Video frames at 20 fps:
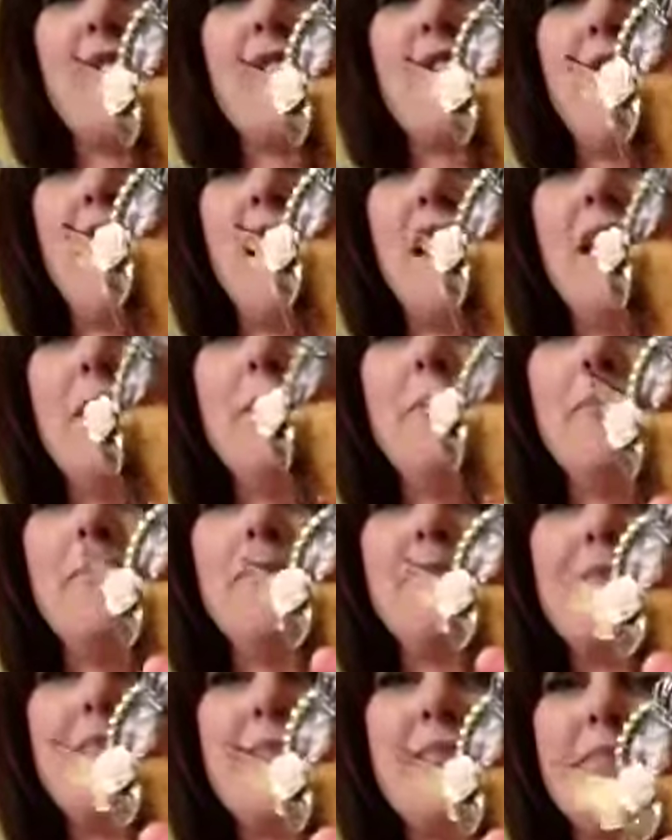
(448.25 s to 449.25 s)
theme.
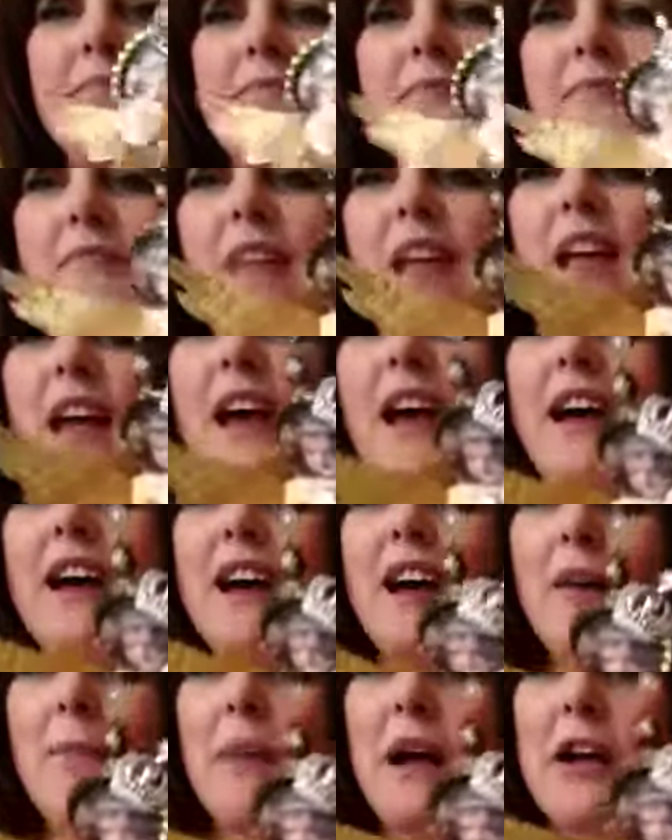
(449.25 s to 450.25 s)

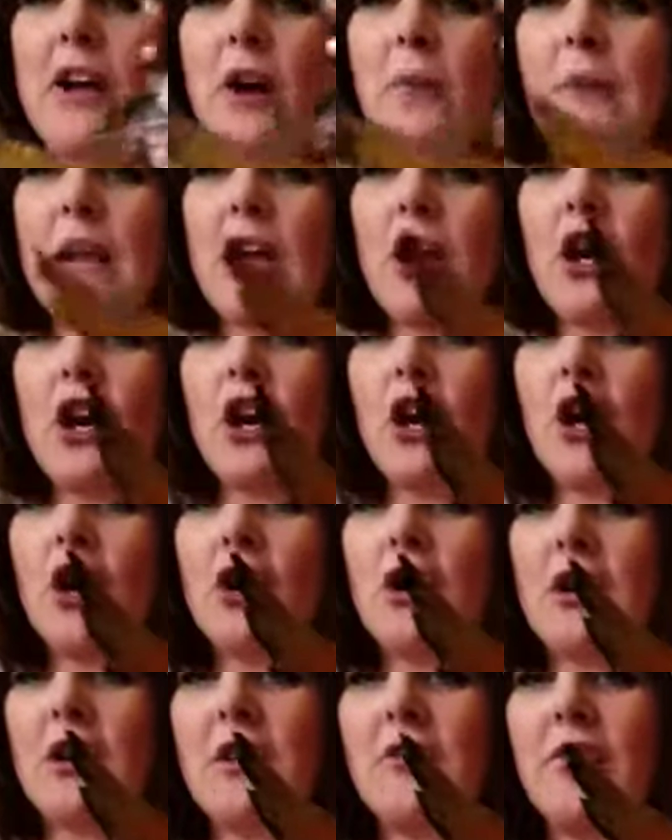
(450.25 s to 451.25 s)
I got my
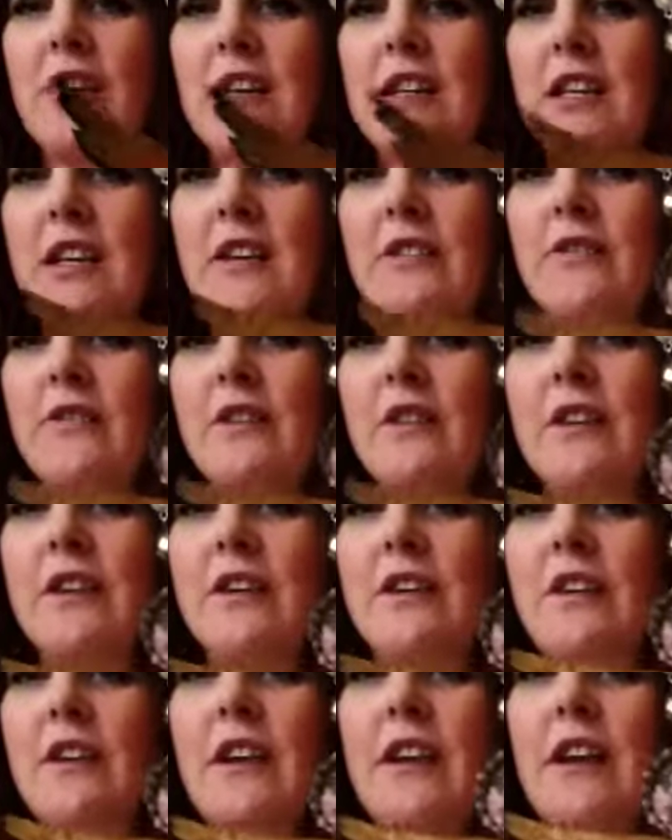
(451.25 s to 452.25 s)
cork, I've had it gifted,